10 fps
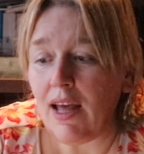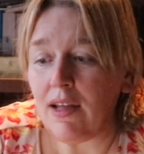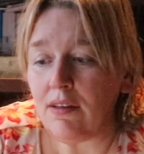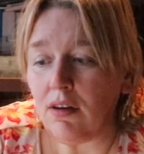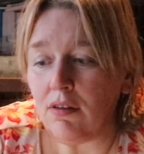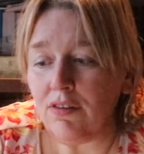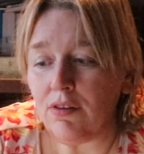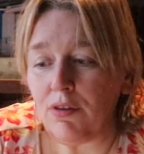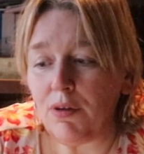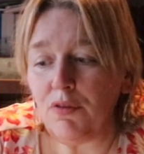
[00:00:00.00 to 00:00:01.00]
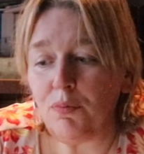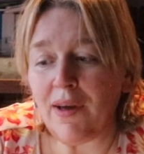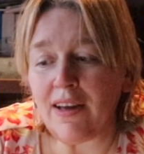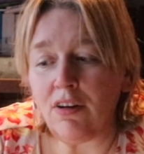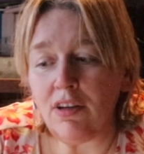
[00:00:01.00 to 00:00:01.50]
and also those
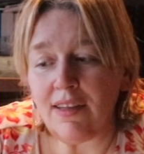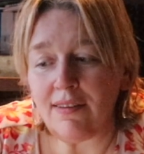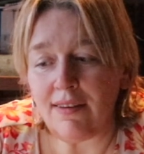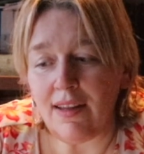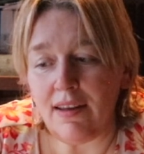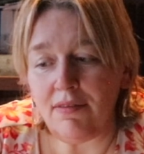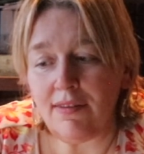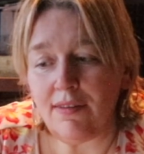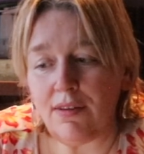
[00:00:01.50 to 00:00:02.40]
pagoda sleeves,